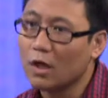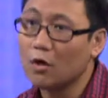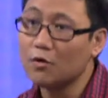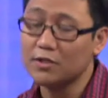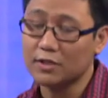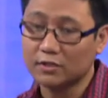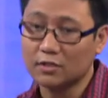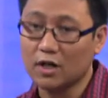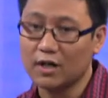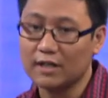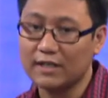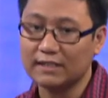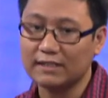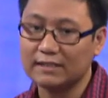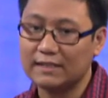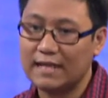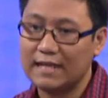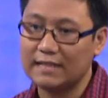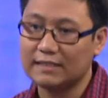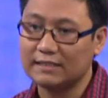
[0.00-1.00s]
Oh, the
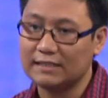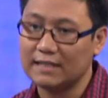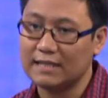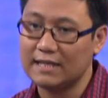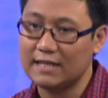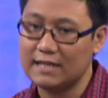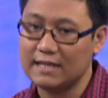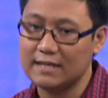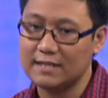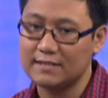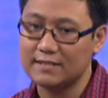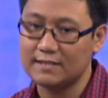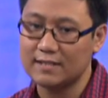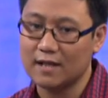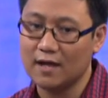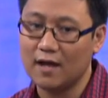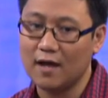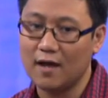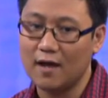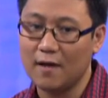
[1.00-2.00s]
target date is
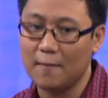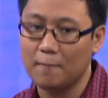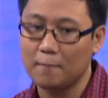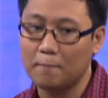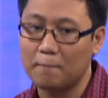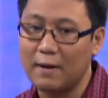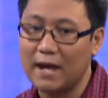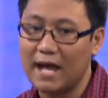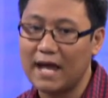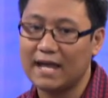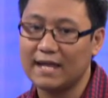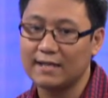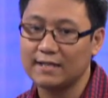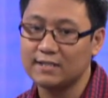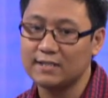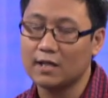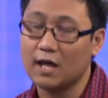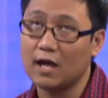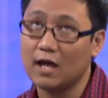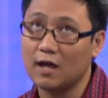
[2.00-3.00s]
um,
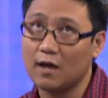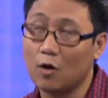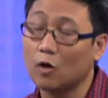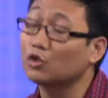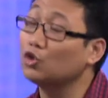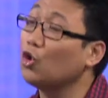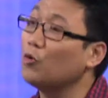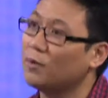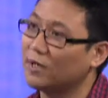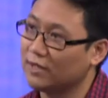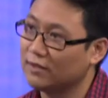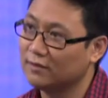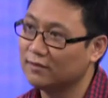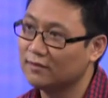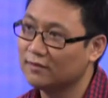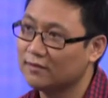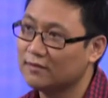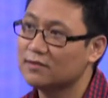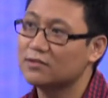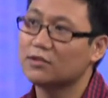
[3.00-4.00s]
by uh, October.
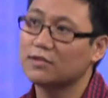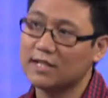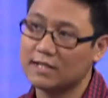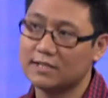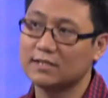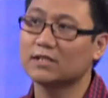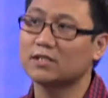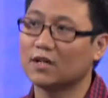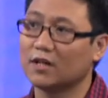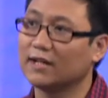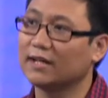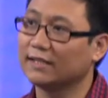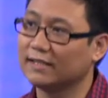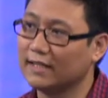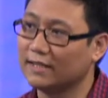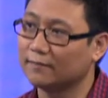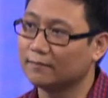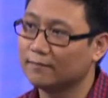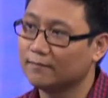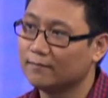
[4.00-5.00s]
So that's the October target
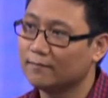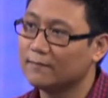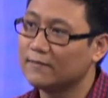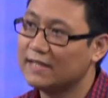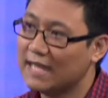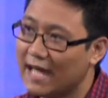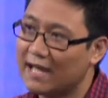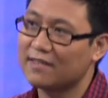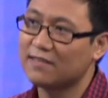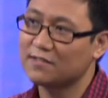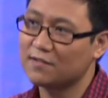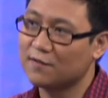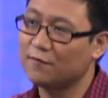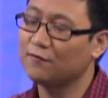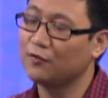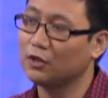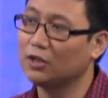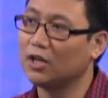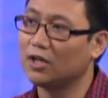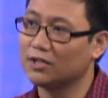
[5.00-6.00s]
date. of this year. Yeah, that's a
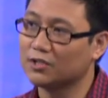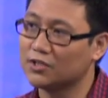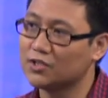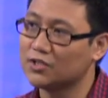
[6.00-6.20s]
full launch. Okay,